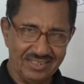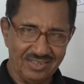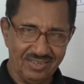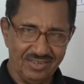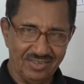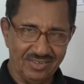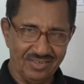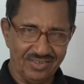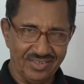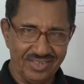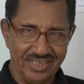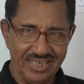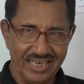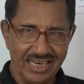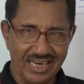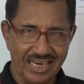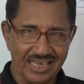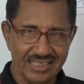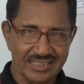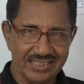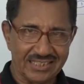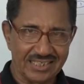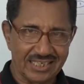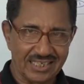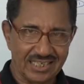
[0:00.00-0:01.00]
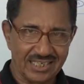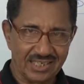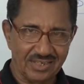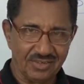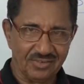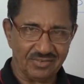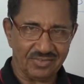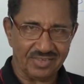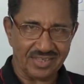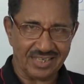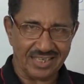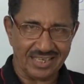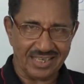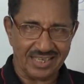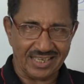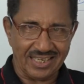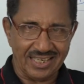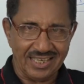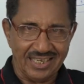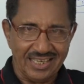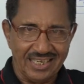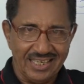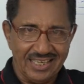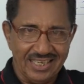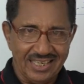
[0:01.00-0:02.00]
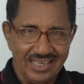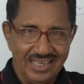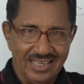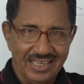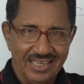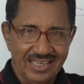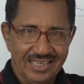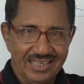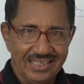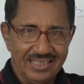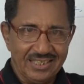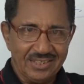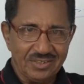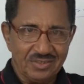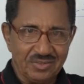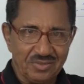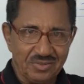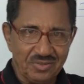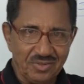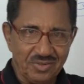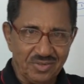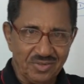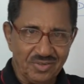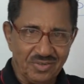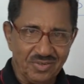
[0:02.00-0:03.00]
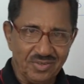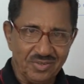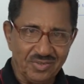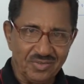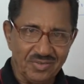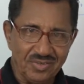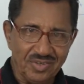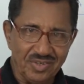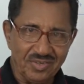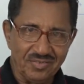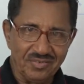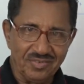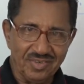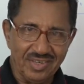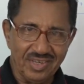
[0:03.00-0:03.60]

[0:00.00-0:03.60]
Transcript: on deconstructive thinking. So today